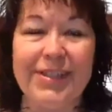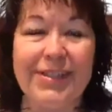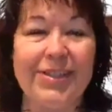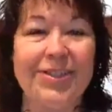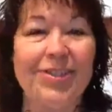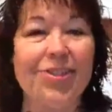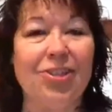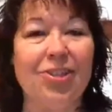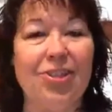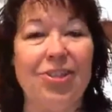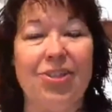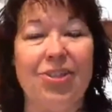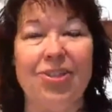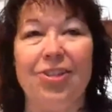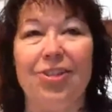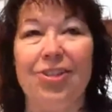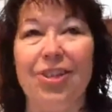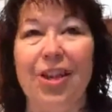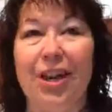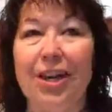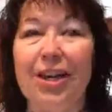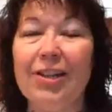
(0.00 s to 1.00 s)
It's
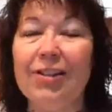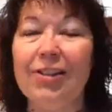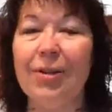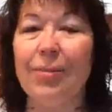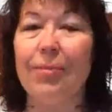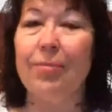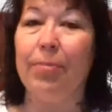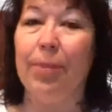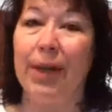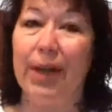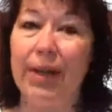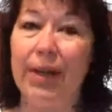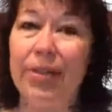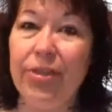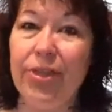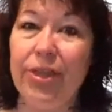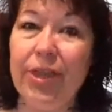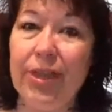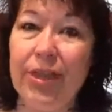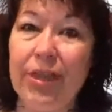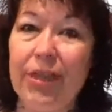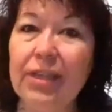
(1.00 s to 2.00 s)
not a bad
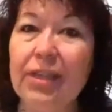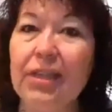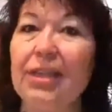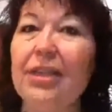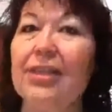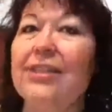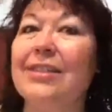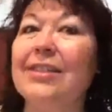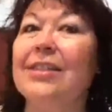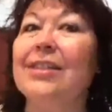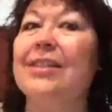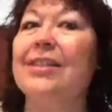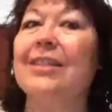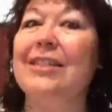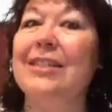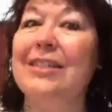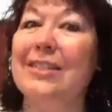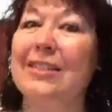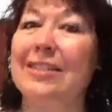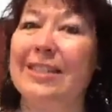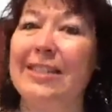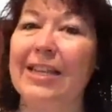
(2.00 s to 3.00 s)
thing. It's a
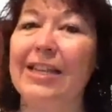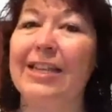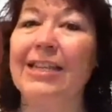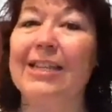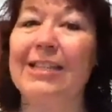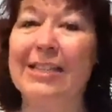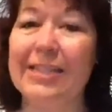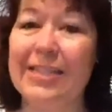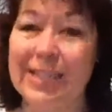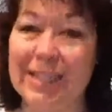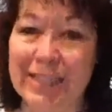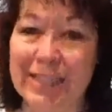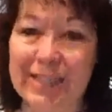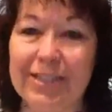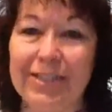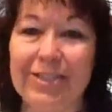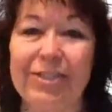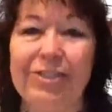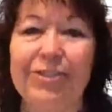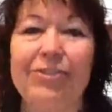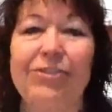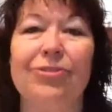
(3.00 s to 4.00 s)
descent
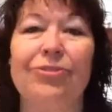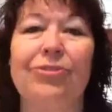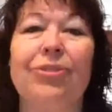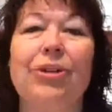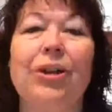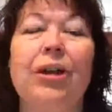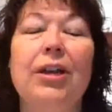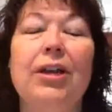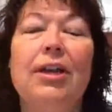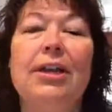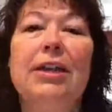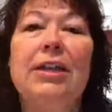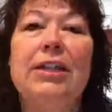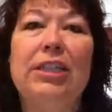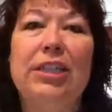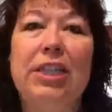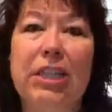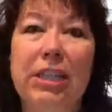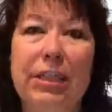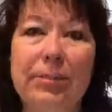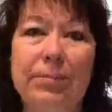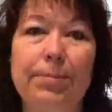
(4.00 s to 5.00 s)
into
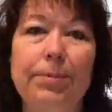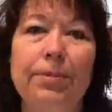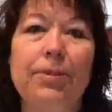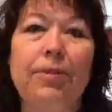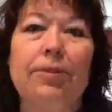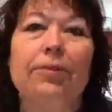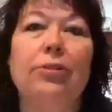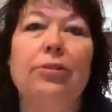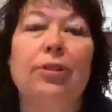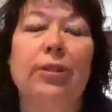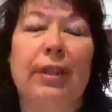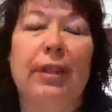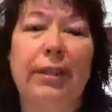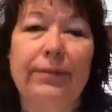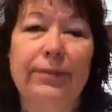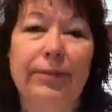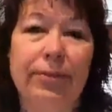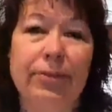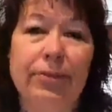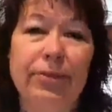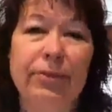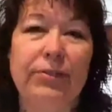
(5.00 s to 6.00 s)
deeper
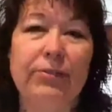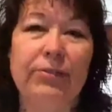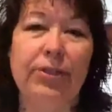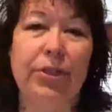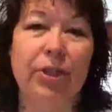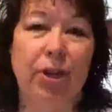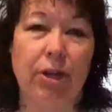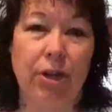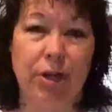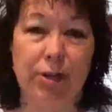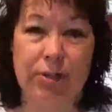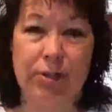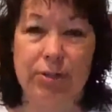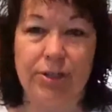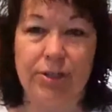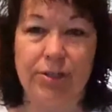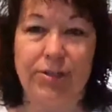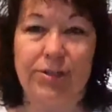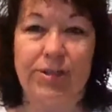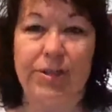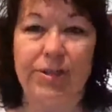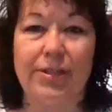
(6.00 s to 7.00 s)
levels of
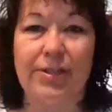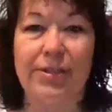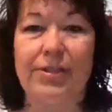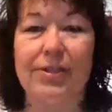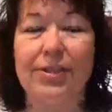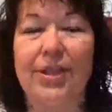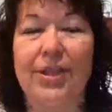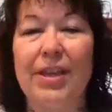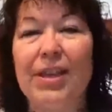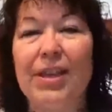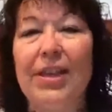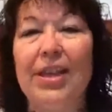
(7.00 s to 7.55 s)
consciousness.